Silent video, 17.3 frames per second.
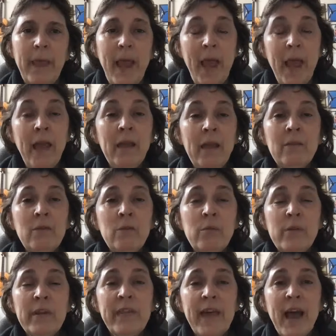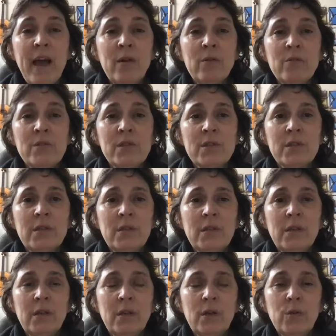and without.
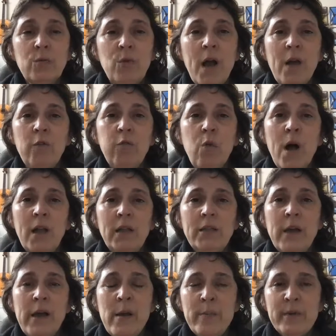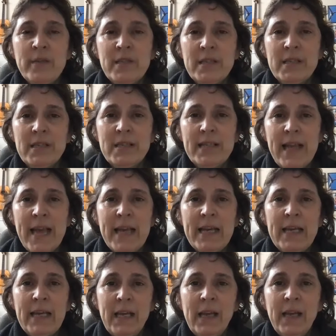Ralph Waldo Emerson
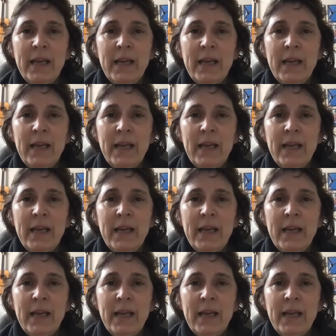said,